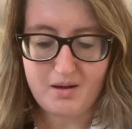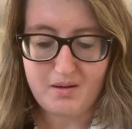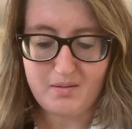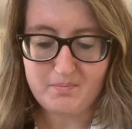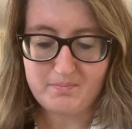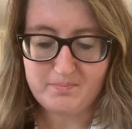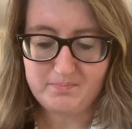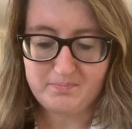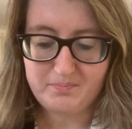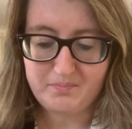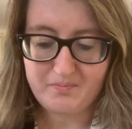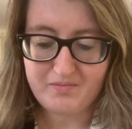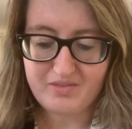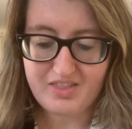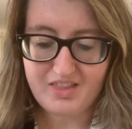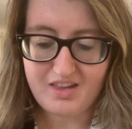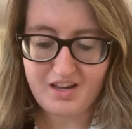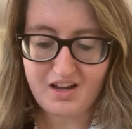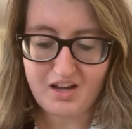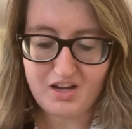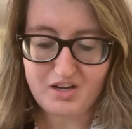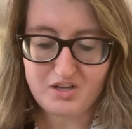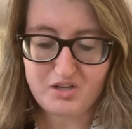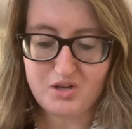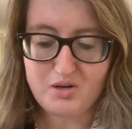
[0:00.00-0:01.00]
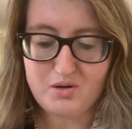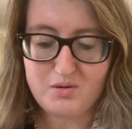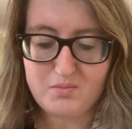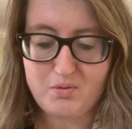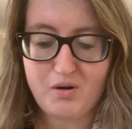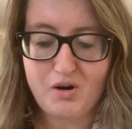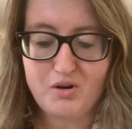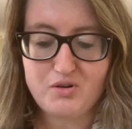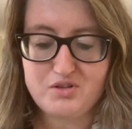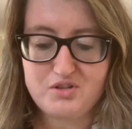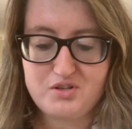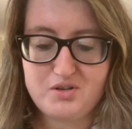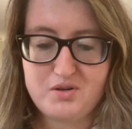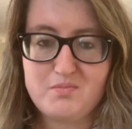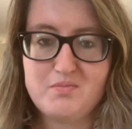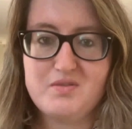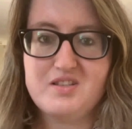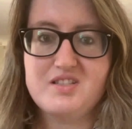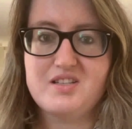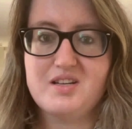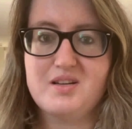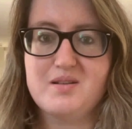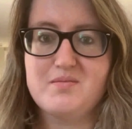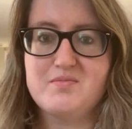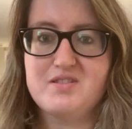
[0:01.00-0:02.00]
a good approach to
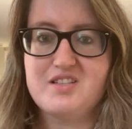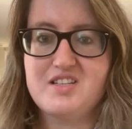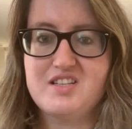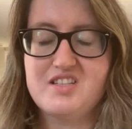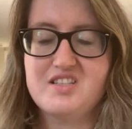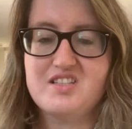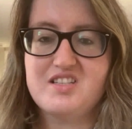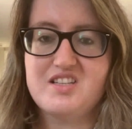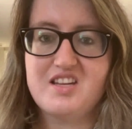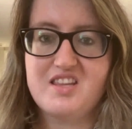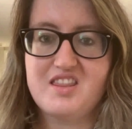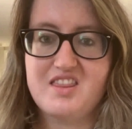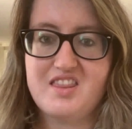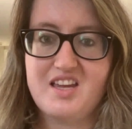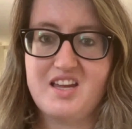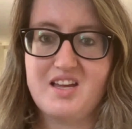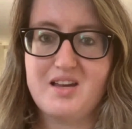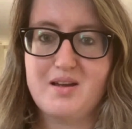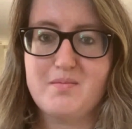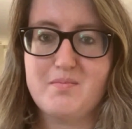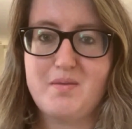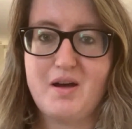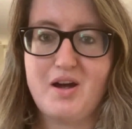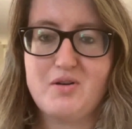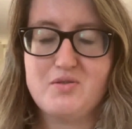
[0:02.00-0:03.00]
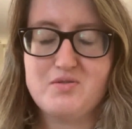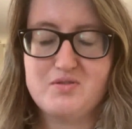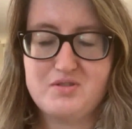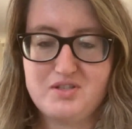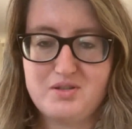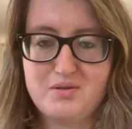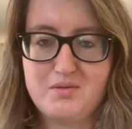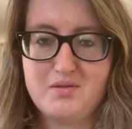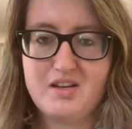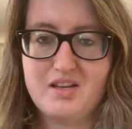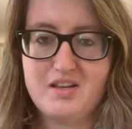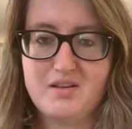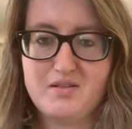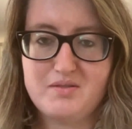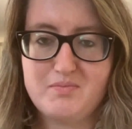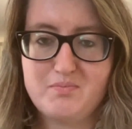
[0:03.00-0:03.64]
museums is to think about